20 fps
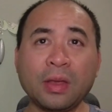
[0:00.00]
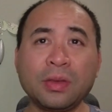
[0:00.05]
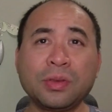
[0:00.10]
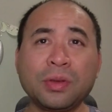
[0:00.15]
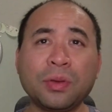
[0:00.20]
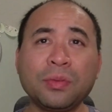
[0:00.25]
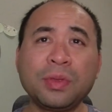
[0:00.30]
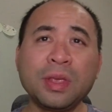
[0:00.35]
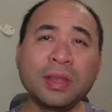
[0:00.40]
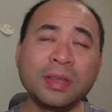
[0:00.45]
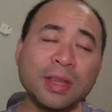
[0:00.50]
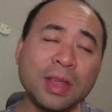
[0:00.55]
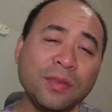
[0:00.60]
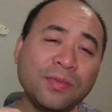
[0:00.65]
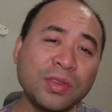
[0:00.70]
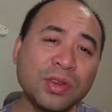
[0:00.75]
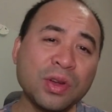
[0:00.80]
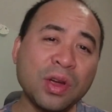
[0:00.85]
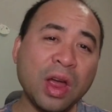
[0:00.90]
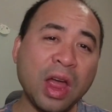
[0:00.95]
So this
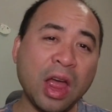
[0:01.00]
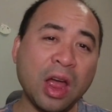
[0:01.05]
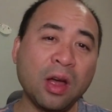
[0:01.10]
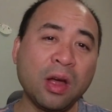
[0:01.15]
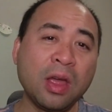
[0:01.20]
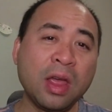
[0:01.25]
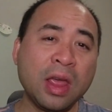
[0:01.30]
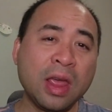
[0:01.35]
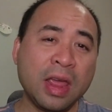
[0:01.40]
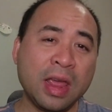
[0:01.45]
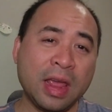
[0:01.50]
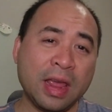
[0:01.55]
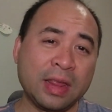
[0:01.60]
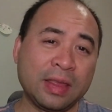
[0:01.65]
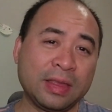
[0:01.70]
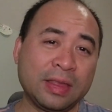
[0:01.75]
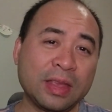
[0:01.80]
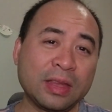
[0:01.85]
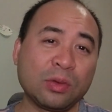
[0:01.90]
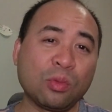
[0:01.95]
gives you
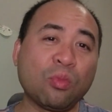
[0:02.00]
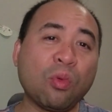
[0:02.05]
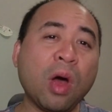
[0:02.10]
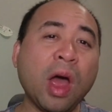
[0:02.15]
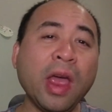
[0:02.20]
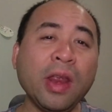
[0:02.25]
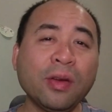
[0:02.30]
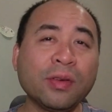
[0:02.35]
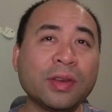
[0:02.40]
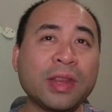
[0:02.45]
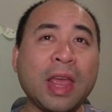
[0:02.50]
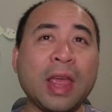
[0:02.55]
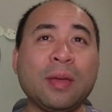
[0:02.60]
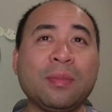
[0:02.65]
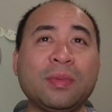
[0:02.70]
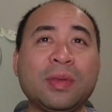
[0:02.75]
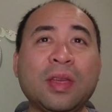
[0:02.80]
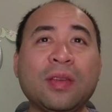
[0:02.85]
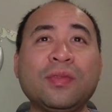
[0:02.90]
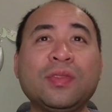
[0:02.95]
this wider
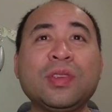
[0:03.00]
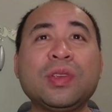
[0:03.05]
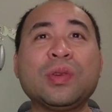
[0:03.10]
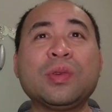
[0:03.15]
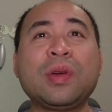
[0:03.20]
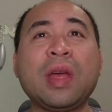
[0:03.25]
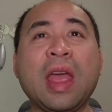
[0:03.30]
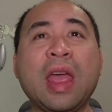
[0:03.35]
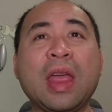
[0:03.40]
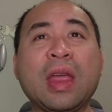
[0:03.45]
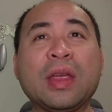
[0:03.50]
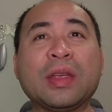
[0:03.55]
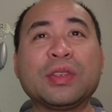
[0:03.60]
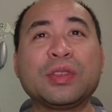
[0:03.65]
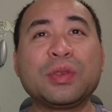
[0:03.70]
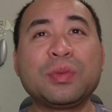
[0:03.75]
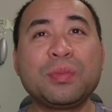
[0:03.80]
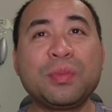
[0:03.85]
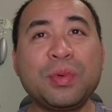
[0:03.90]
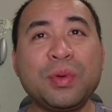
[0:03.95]
tape gives you a
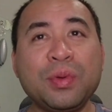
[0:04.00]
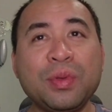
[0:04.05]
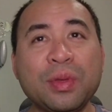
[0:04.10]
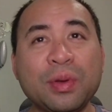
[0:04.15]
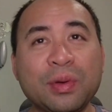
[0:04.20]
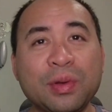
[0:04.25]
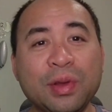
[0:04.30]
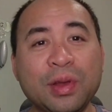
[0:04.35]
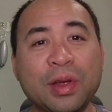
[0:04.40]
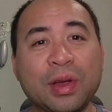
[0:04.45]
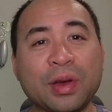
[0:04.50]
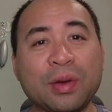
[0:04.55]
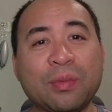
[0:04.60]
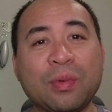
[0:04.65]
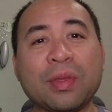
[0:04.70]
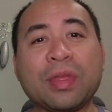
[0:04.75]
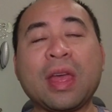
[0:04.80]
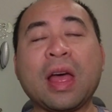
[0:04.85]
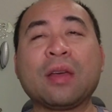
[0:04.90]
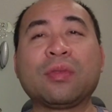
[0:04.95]
smoother
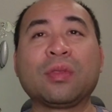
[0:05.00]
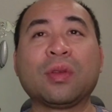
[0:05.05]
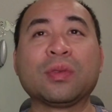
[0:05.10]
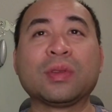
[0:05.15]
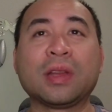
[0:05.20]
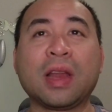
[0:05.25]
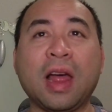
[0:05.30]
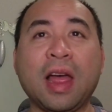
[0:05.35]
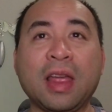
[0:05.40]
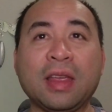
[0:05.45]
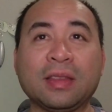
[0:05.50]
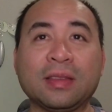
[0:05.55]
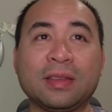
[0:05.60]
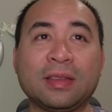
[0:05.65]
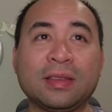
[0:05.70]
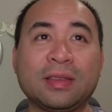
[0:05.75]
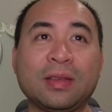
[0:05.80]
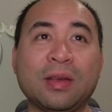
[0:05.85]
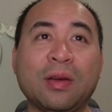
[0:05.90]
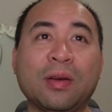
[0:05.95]
look without those
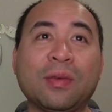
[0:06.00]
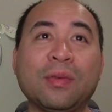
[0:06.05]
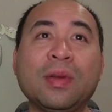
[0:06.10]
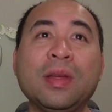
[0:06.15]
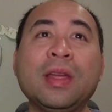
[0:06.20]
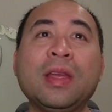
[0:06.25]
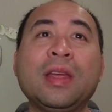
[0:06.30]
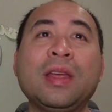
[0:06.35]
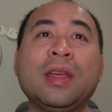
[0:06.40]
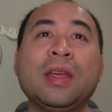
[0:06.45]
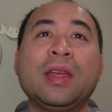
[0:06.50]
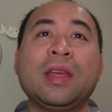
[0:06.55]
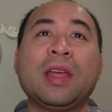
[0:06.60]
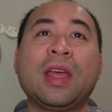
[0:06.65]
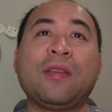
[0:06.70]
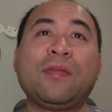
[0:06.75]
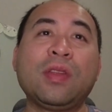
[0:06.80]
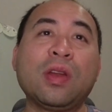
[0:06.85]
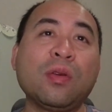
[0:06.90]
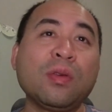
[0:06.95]
lines. So
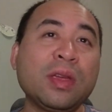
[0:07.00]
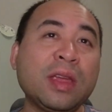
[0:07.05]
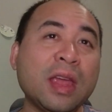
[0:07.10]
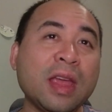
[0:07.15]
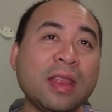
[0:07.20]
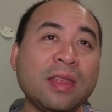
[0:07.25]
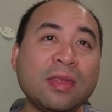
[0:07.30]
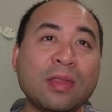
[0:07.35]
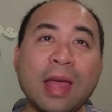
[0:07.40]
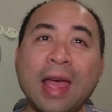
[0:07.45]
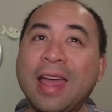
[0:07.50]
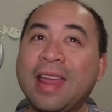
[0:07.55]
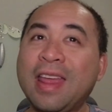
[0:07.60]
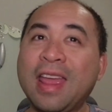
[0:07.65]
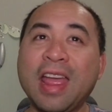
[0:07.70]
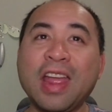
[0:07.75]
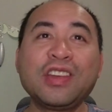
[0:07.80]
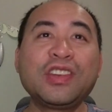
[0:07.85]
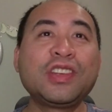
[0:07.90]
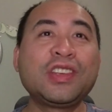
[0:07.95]
if you don't get
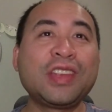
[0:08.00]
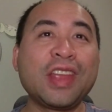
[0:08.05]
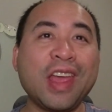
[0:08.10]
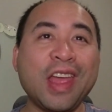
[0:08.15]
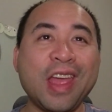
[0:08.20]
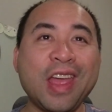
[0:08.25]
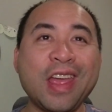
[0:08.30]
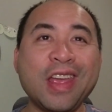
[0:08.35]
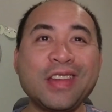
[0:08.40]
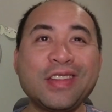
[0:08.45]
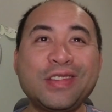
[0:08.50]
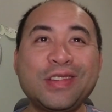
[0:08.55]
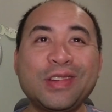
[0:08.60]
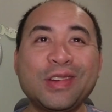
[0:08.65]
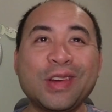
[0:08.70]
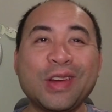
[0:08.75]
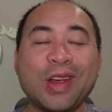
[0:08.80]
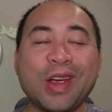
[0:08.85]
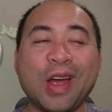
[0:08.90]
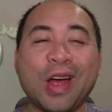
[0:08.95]
that edge to
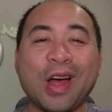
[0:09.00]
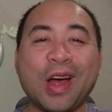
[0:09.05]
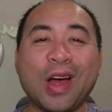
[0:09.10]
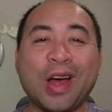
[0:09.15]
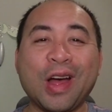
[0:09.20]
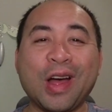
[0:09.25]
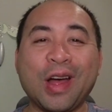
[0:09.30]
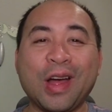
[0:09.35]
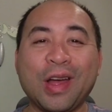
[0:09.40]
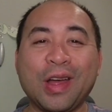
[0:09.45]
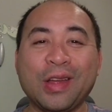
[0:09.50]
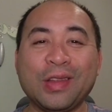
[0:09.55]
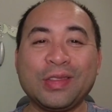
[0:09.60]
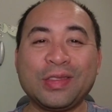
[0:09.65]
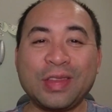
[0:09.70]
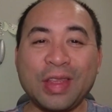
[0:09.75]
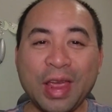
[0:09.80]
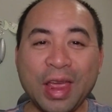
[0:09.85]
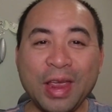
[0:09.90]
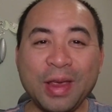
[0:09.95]
edge
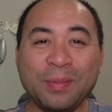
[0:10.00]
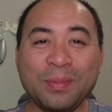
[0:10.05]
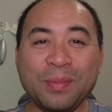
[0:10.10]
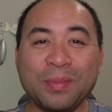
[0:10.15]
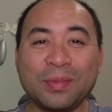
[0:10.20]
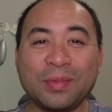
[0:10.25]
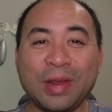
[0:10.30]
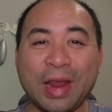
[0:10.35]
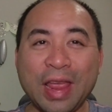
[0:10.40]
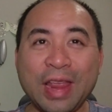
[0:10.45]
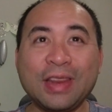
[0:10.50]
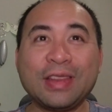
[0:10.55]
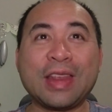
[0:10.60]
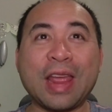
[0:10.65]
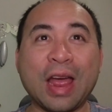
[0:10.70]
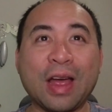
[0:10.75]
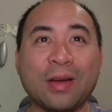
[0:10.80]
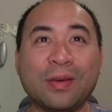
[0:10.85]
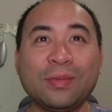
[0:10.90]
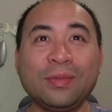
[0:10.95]
tape laid
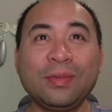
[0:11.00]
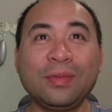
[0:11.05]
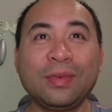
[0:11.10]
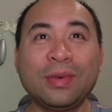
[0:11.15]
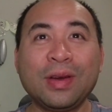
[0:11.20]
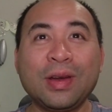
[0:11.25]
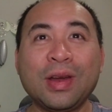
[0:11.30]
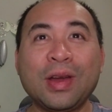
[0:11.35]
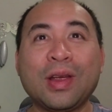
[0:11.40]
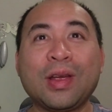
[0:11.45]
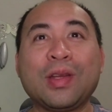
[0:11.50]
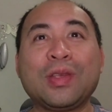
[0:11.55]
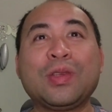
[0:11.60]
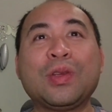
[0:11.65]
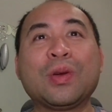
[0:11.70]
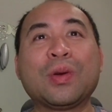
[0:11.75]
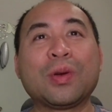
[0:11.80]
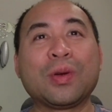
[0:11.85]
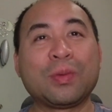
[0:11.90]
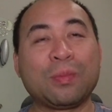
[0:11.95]
down,
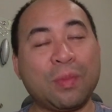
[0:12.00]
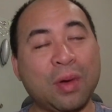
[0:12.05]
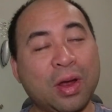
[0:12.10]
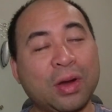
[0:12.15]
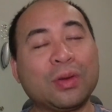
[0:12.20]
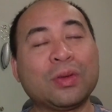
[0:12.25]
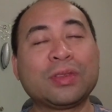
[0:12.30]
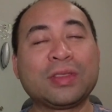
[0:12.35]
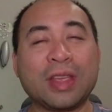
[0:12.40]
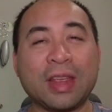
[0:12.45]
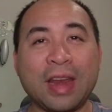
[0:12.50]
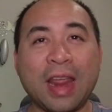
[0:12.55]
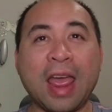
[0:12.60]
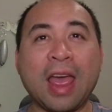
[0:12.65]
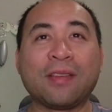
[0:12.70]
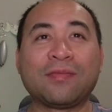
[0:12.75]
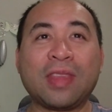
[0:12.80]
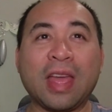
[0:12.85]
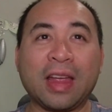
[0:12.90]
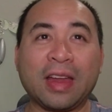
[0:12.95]
your models can
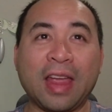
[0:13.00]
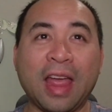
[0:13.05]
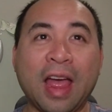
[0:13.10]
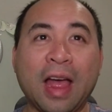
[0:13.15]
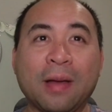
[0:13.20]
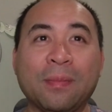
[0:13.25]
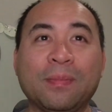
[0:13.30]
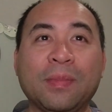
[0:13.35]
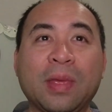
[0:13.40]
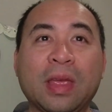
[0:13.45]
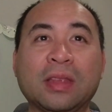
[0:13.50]
have that gap.